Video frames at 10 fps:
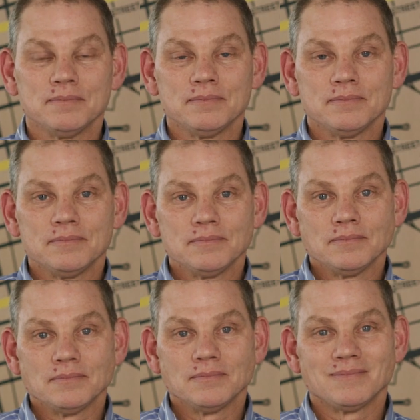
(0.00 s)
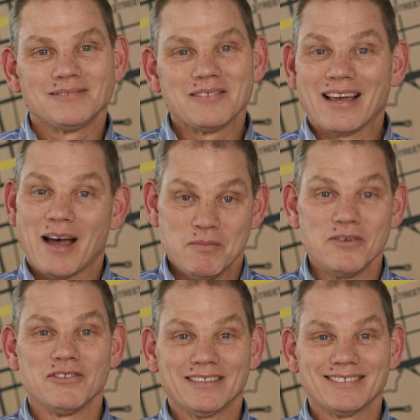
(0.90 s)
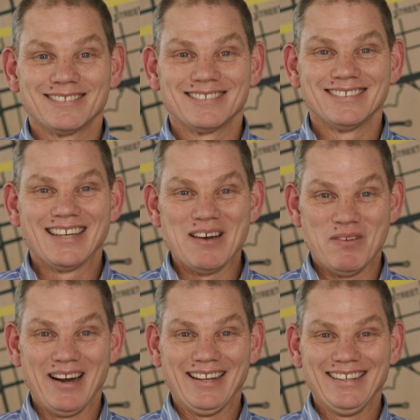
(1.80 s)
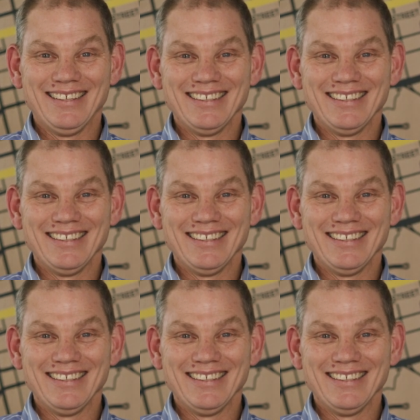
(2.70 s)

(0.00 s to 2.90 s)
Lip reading: You gonna move there? I'm moving. I'm ready.